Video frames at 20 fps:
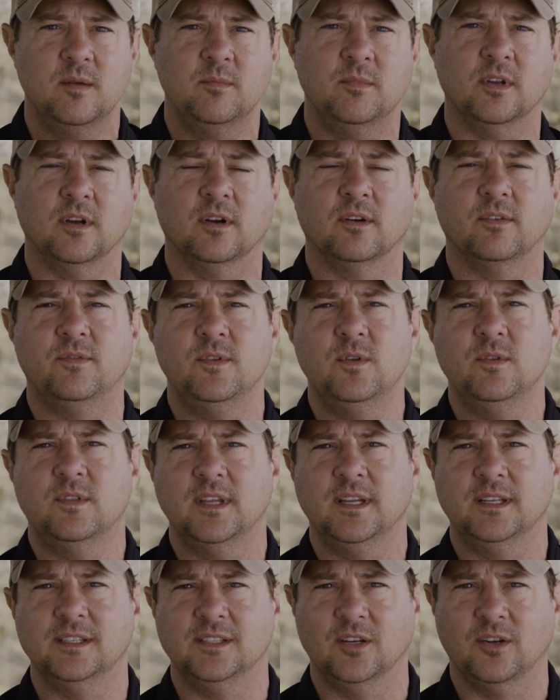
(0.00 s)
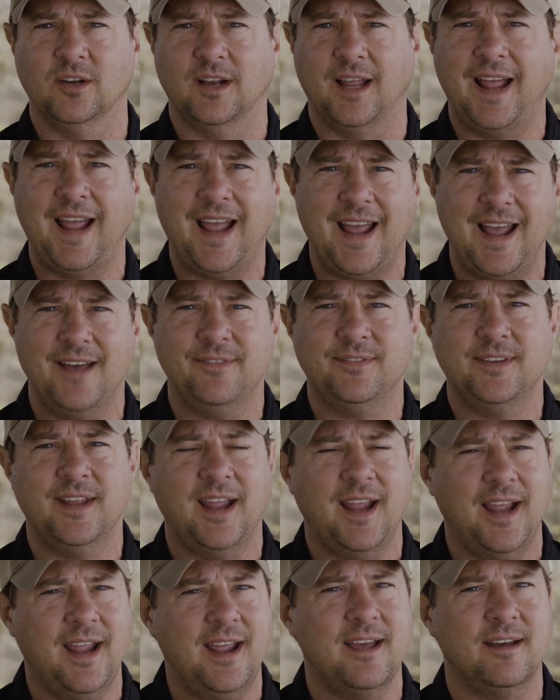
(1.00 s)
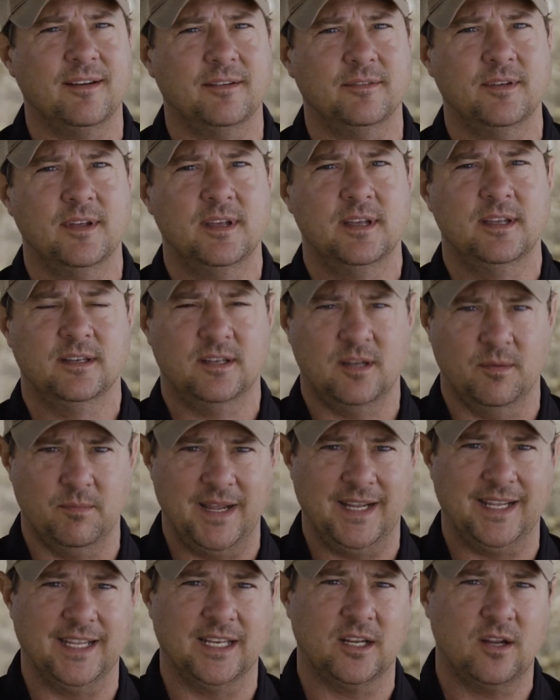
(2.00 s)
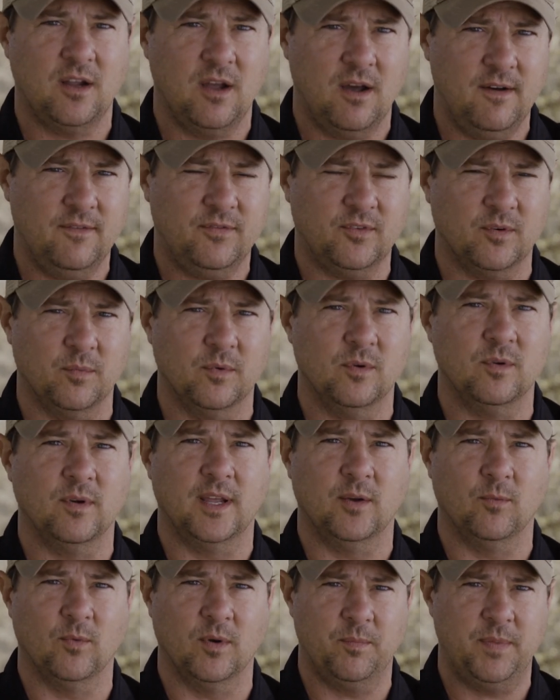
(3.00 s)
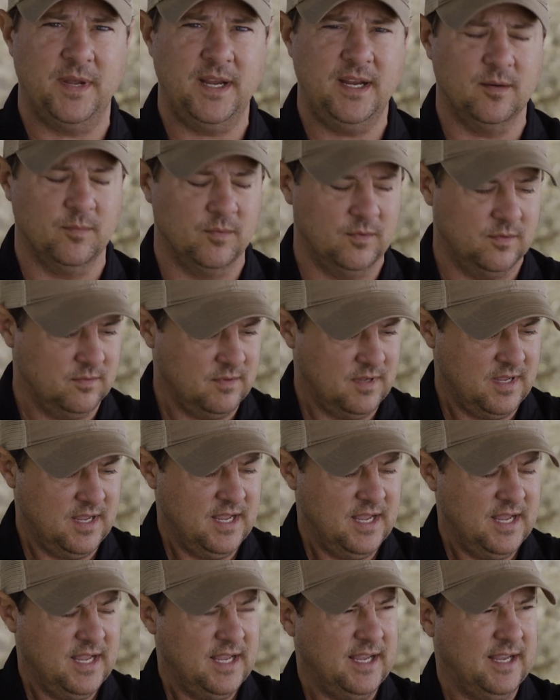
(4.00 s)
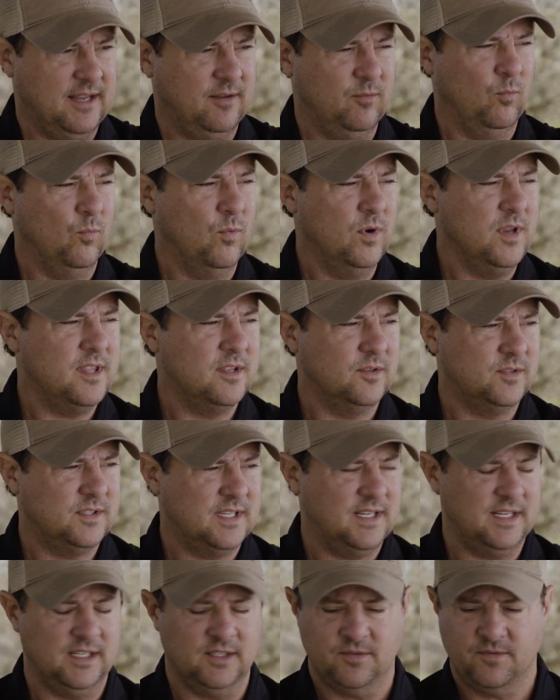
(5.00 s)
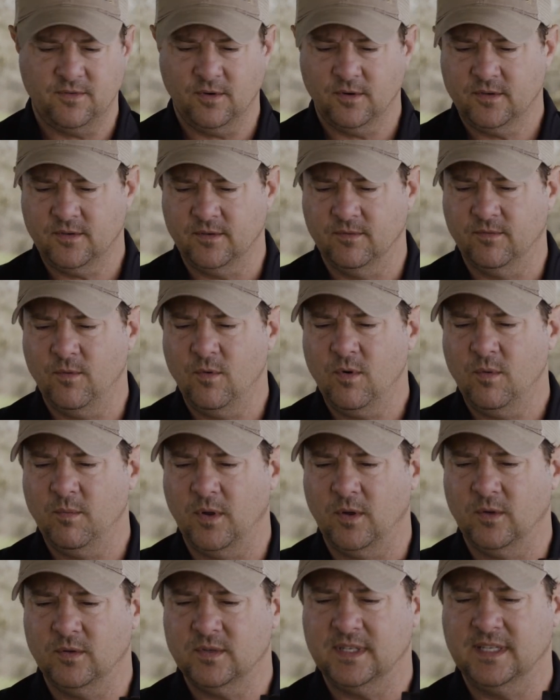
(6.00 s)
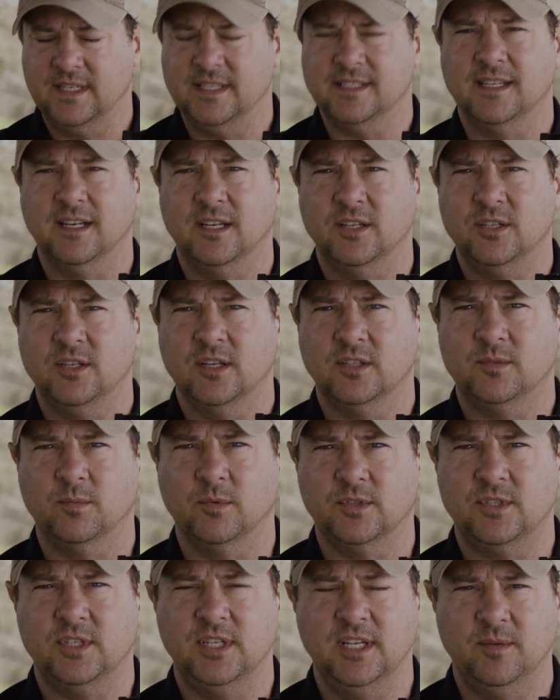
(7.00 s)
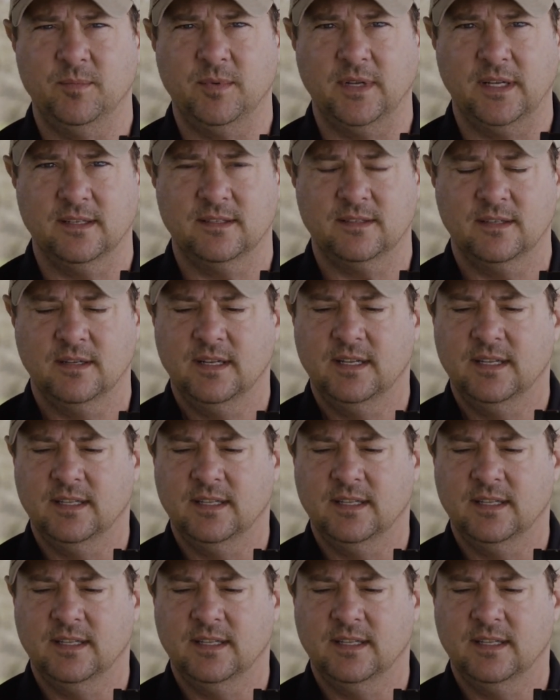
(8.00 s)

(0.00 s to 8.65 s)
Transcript: But there are a few things that you're going to have to make it comfortable and repeatable. And one of those things, first and foremost, is an adjustable cheek piece.